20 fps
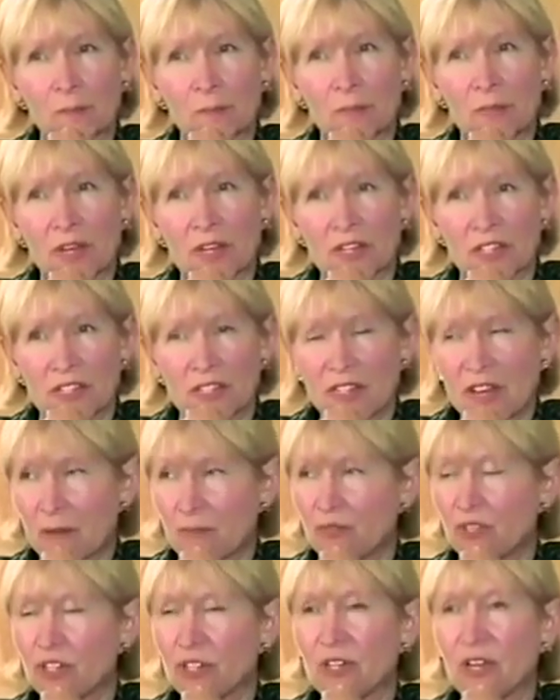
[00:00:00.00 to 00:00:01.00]
and
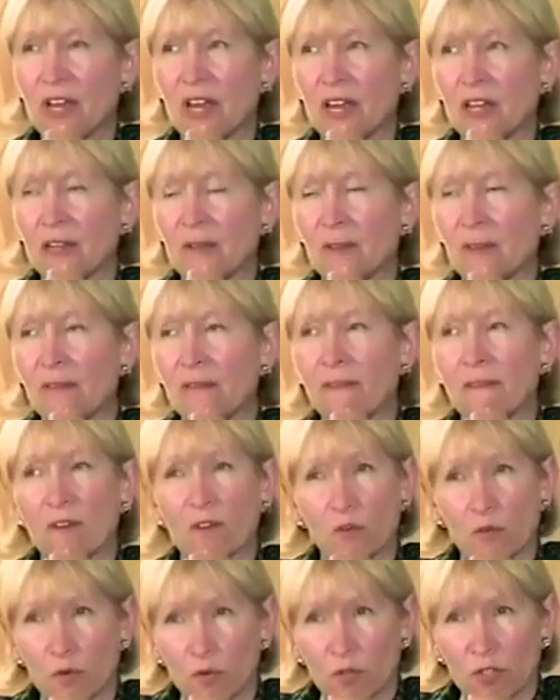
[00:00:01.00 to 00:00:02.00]
deception and
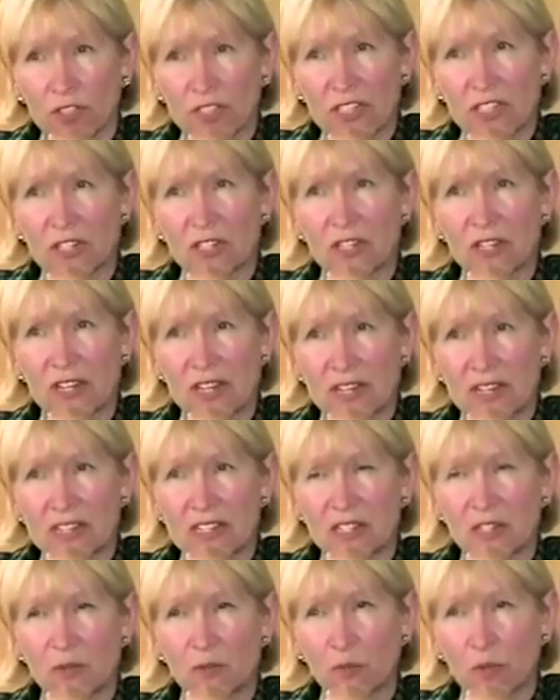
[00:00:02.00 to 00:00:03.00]
cruelty to
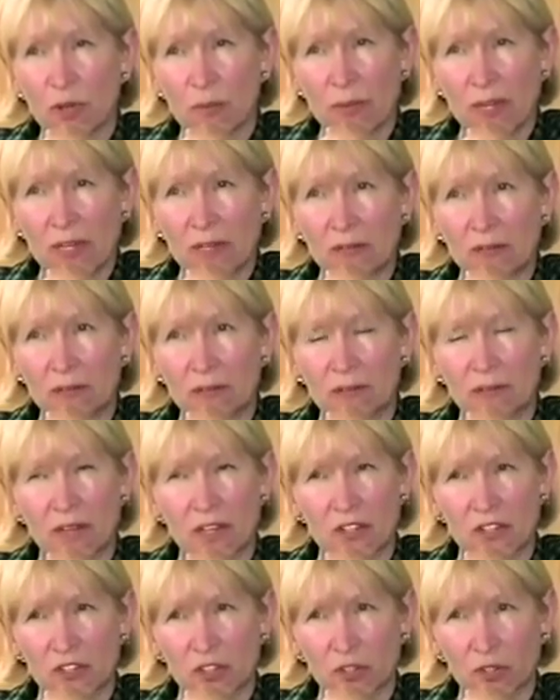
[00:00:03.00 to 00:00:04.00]
innocent women
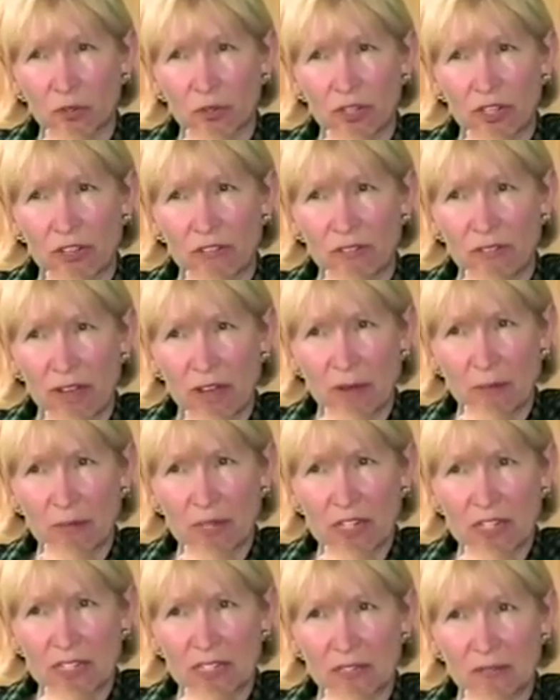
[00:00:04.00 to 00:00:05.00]
and children and
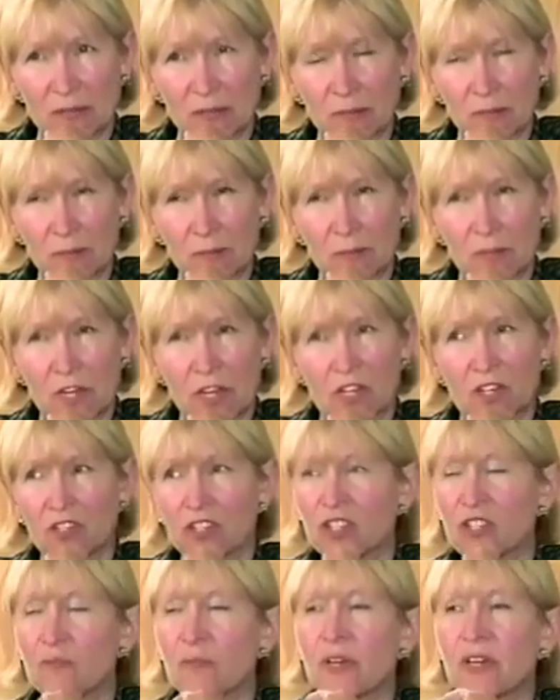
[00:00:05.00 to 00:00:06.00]
families
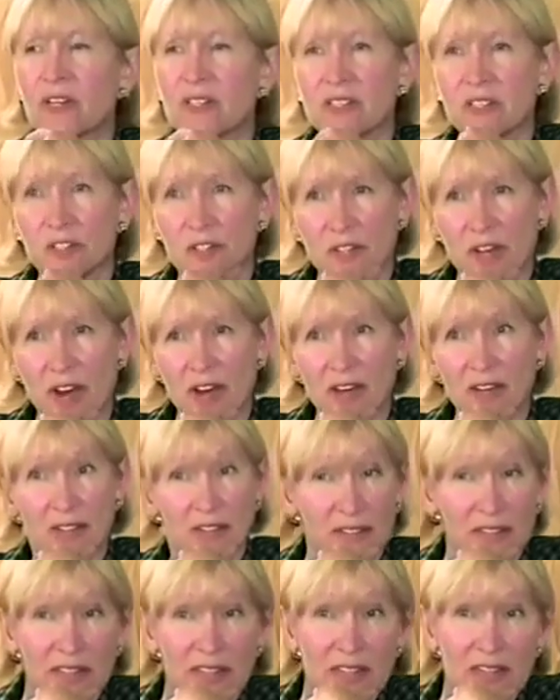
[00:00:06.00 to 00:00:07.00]
just because they're not
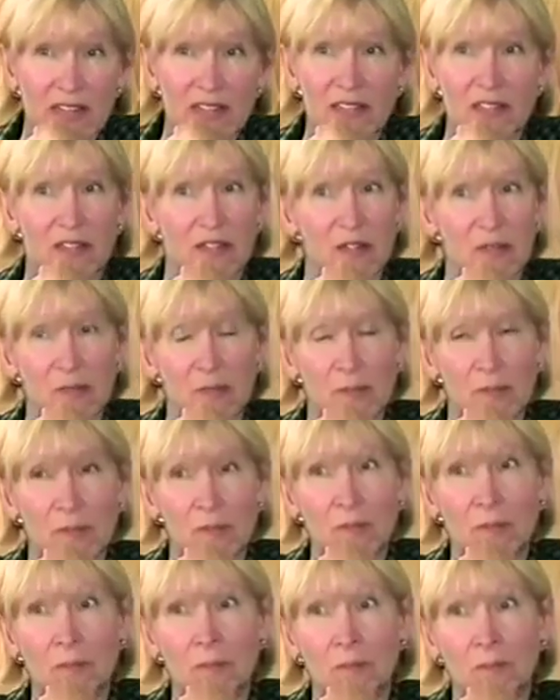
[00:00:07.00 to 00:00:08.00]
elite.
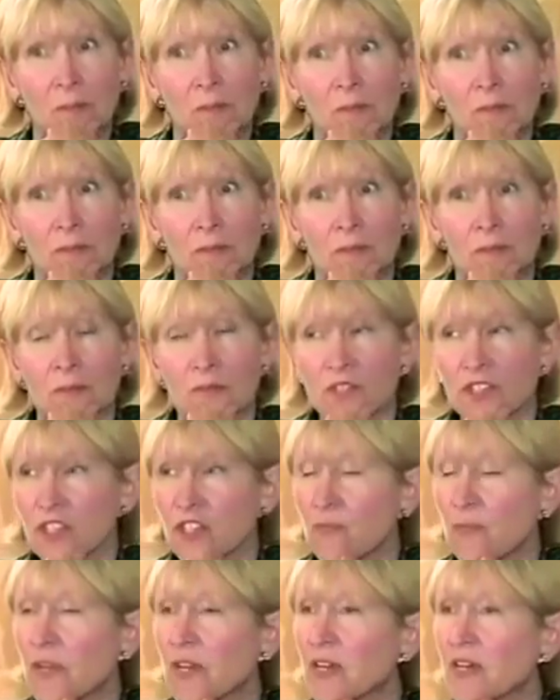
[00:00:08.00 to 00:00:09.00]
Mm-hmm.
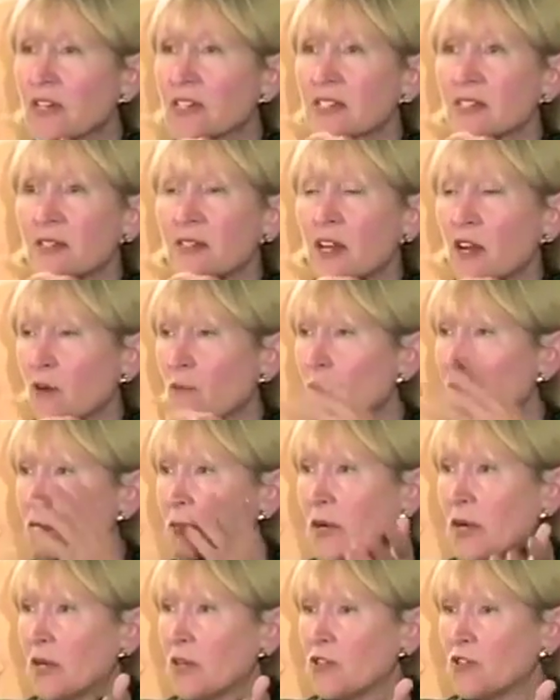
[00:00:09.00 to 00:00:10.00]
Just because, now,
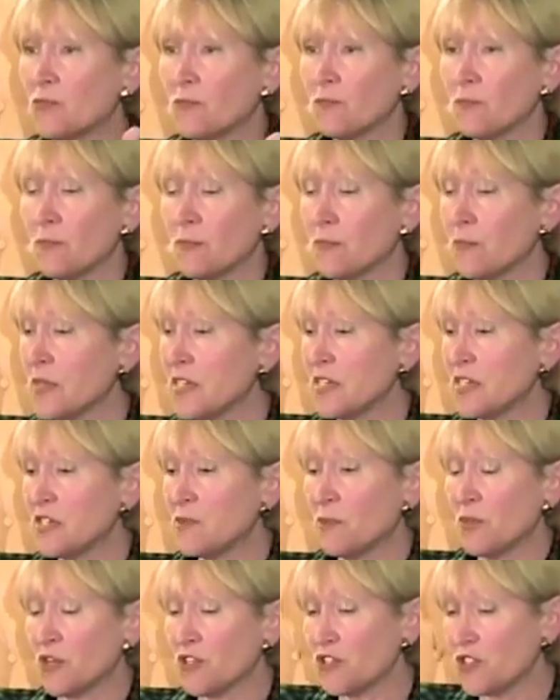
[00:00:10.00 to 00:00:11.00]
Mrs.
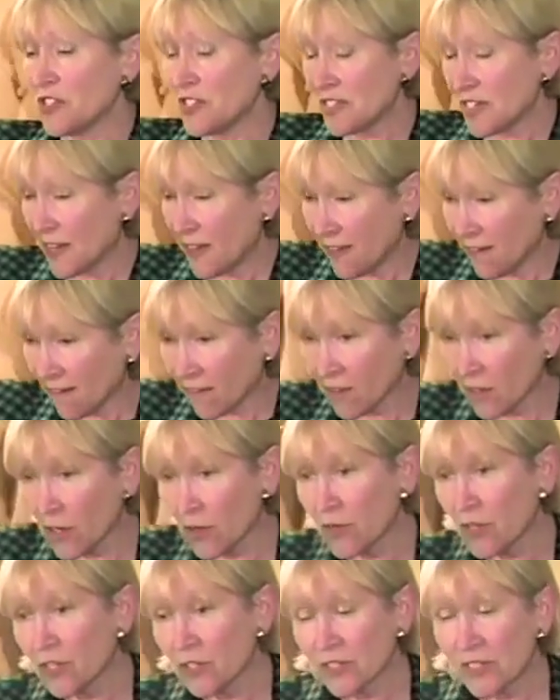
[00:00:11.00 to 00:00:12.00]
Bush is in the
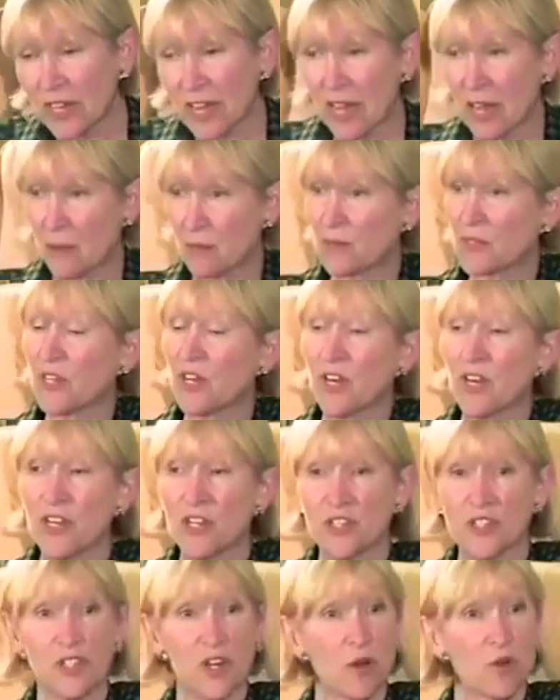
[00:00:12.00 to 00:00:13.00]
Colonial Dames.
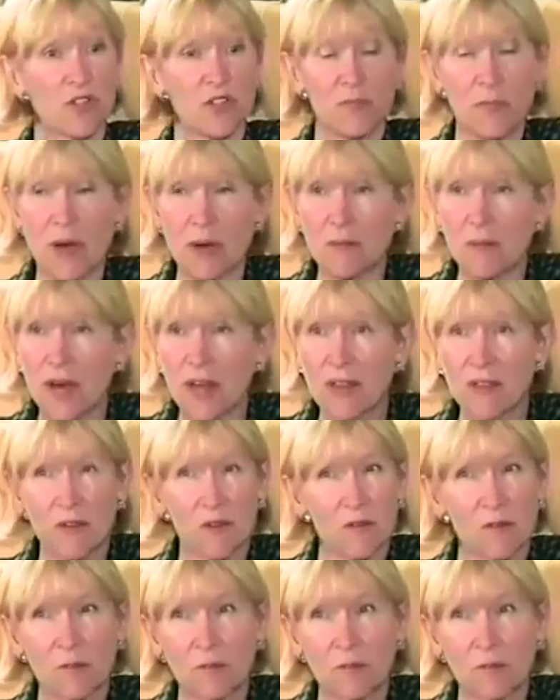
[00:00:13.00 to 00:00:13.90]
So is my mother.